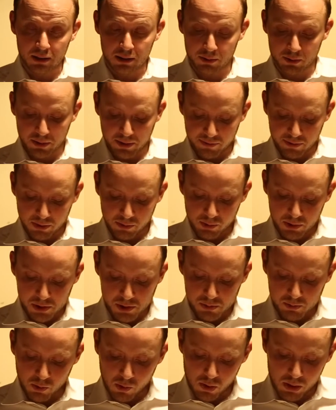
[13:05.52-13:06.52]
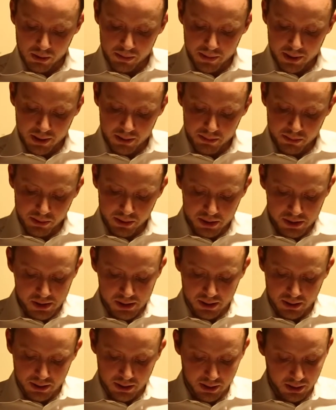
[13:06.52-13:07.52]
The river was warm and
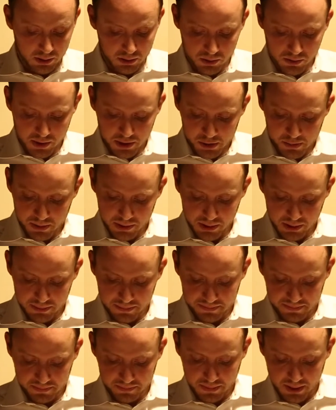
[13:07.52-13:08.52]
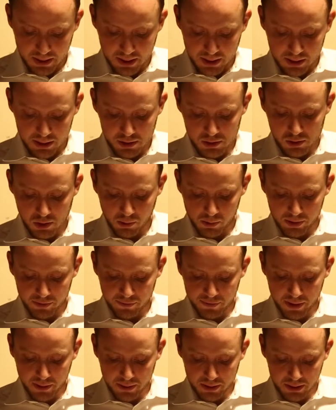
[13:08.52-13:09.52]
breezy, a good respite. He saw
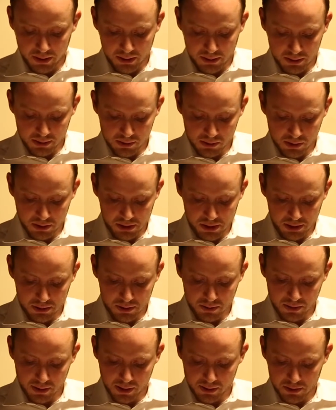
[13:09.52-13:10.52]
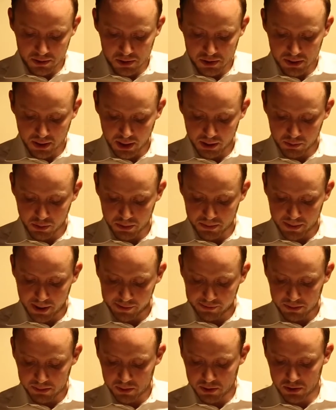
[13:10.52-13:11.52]
one ferry crossing to the other side, one
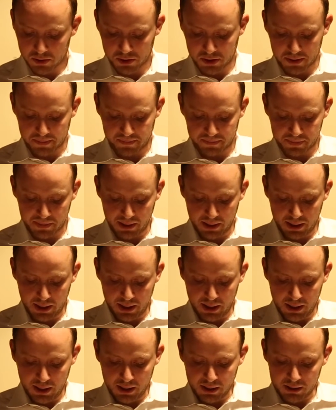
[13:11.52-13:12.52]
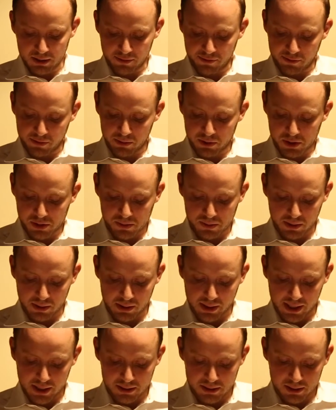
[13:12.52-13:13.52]
back from Jersey. The first
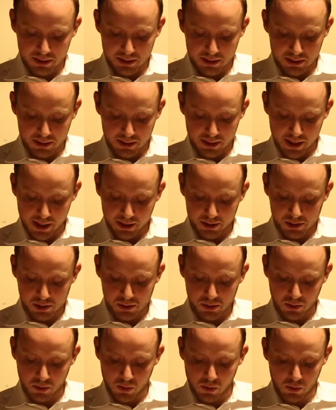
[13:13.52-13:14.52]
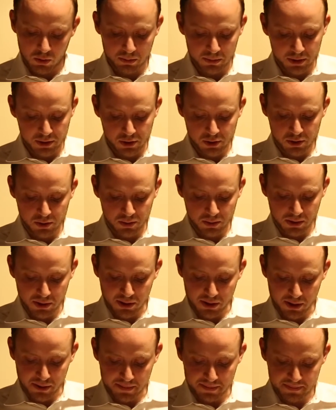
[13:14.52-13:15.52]
one landed next to Goldman
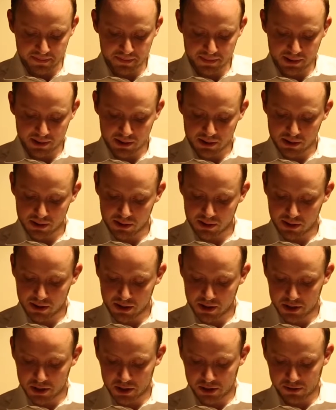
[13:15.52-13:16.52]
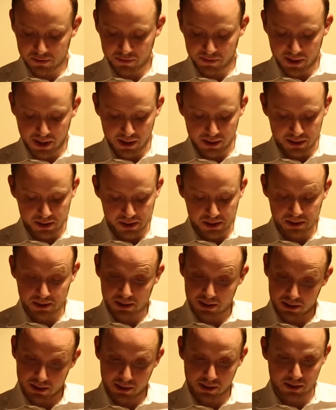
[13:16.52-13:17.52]
Jr., largest phallus
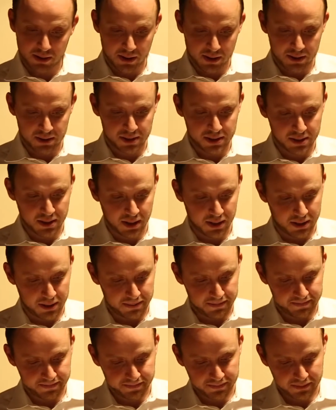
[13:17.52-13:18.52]
in the Garden State.